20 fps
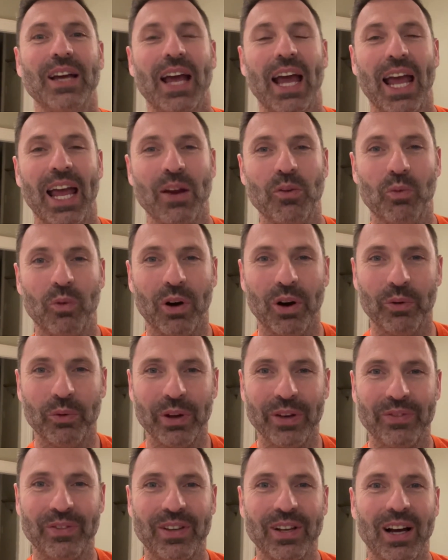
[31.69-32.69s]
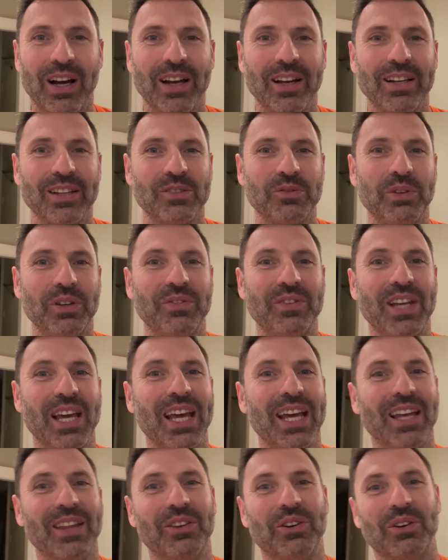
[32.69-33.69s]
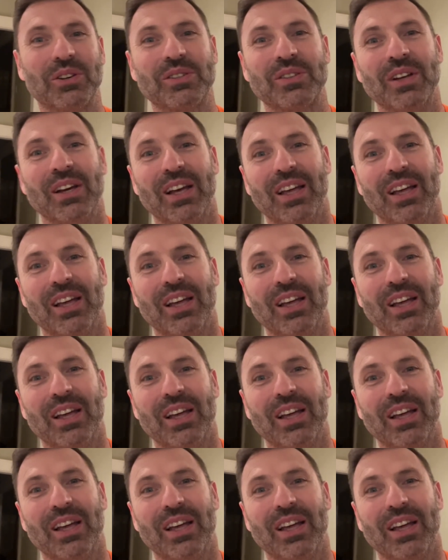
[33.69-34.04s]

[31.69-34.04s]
And what we've done is we've taken those